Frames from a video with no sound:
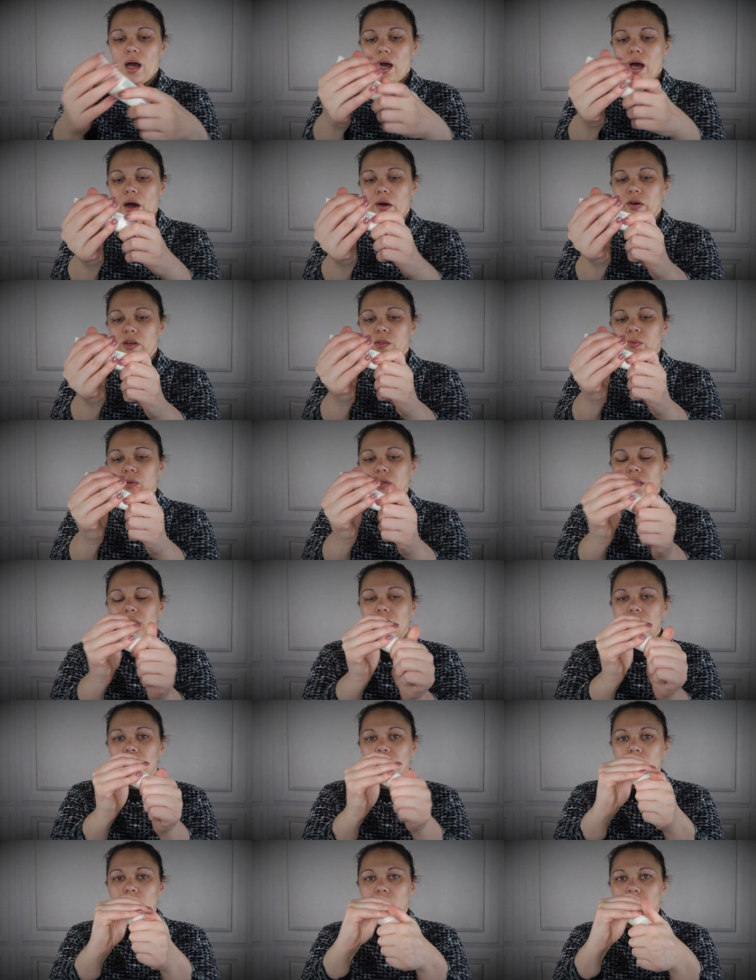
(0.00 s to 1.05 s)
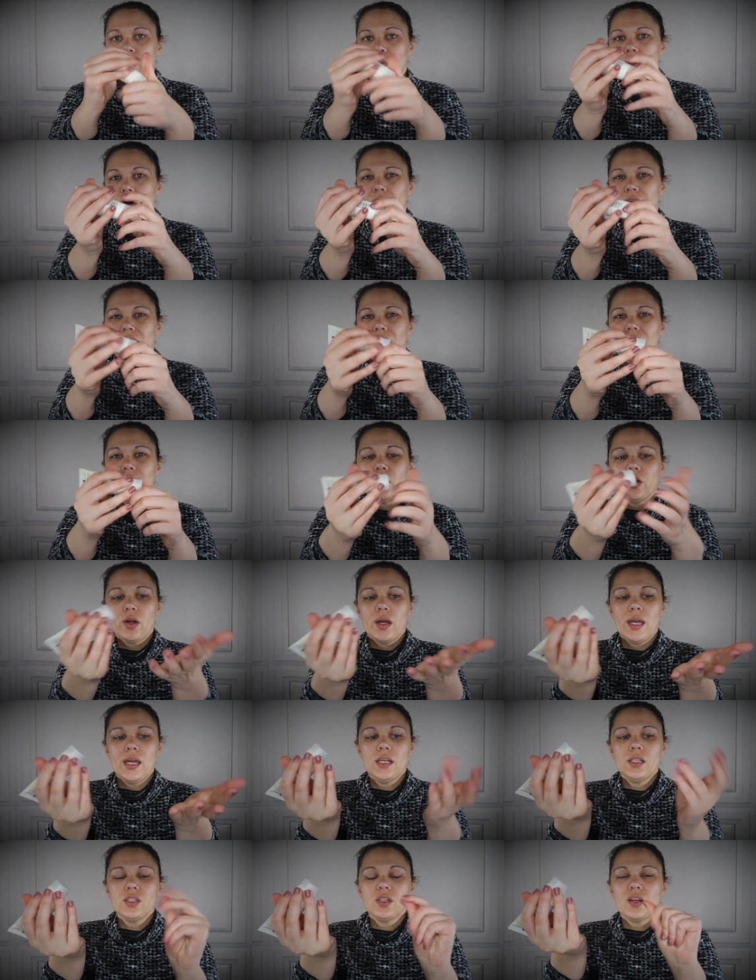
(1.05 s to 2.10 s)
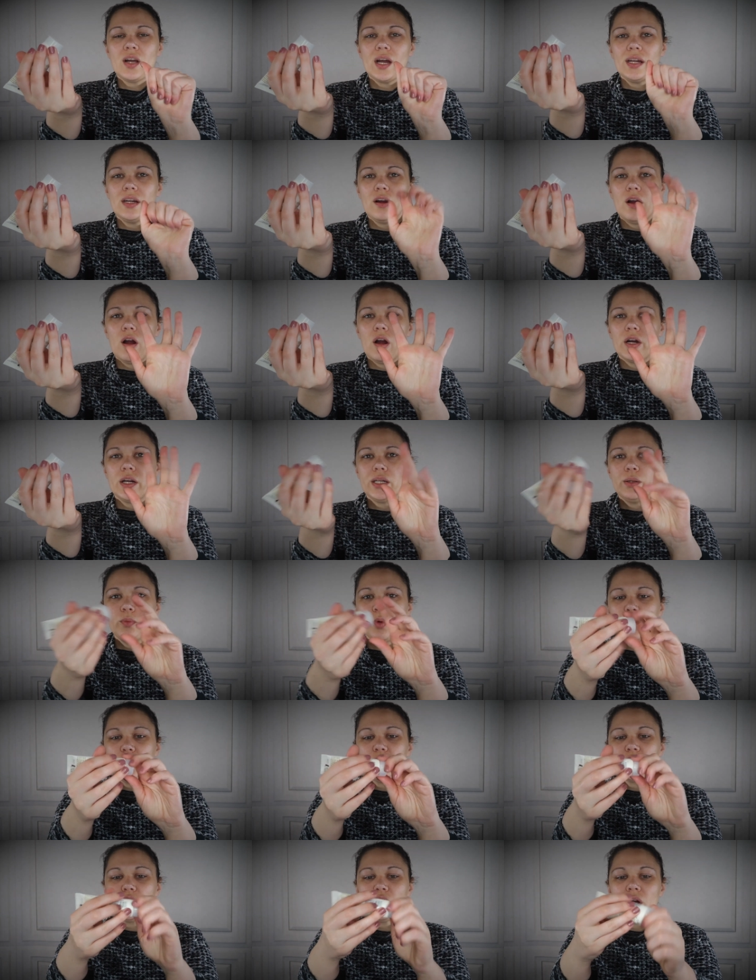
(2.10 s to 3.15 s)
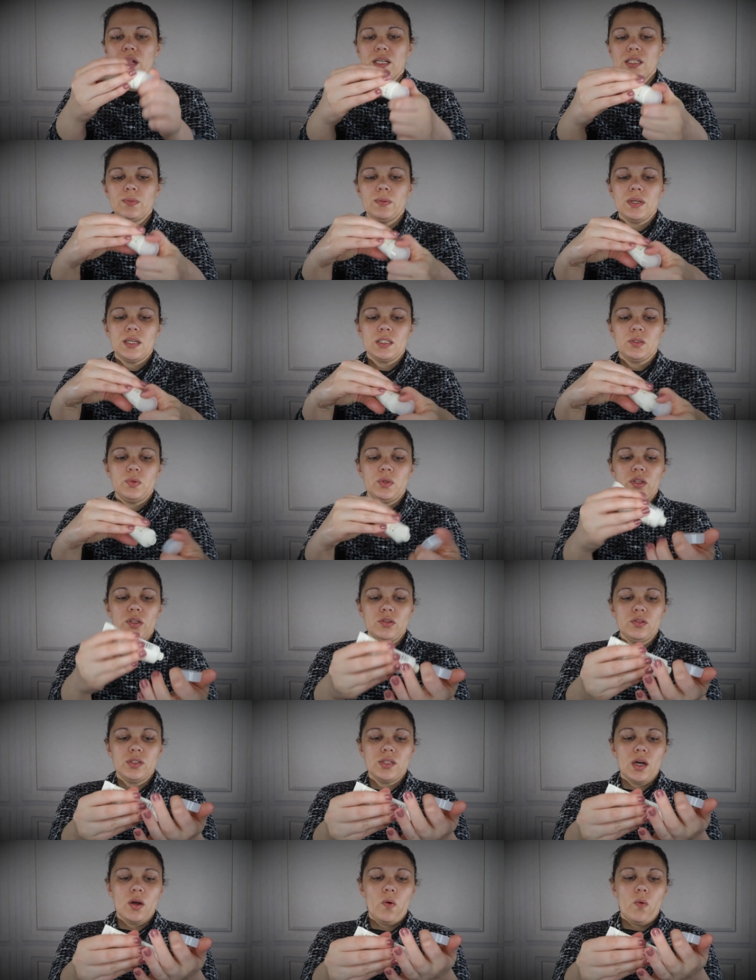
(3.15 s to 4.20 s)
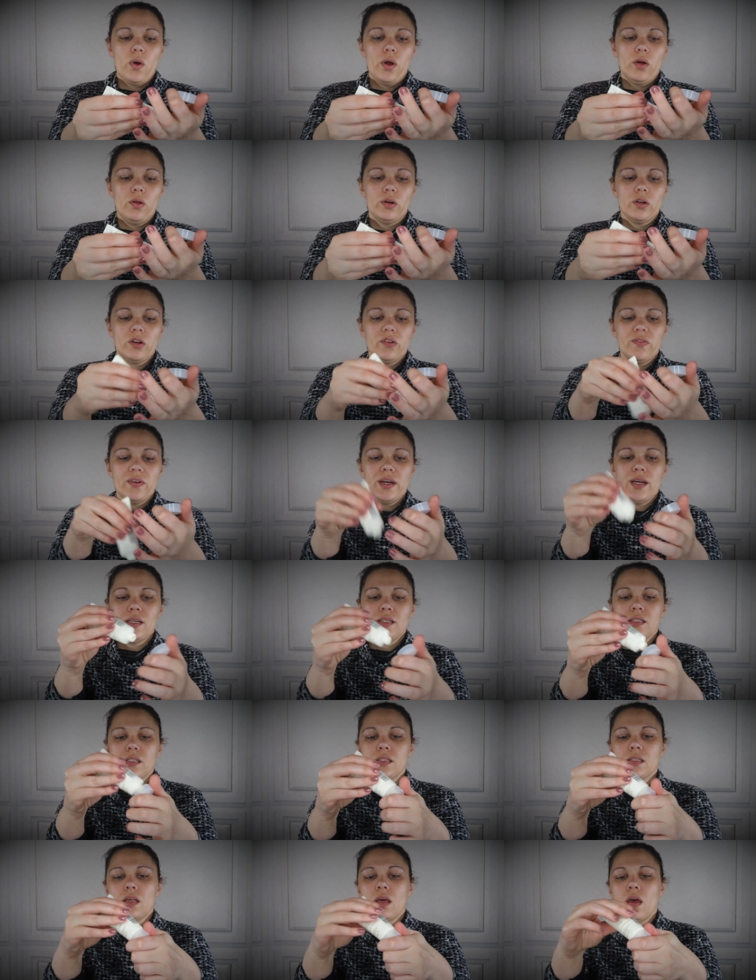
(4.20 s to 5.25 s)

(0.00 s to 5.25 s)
I always put a hand cream on and your hands are kind of already moisturized because we use that oil on our face,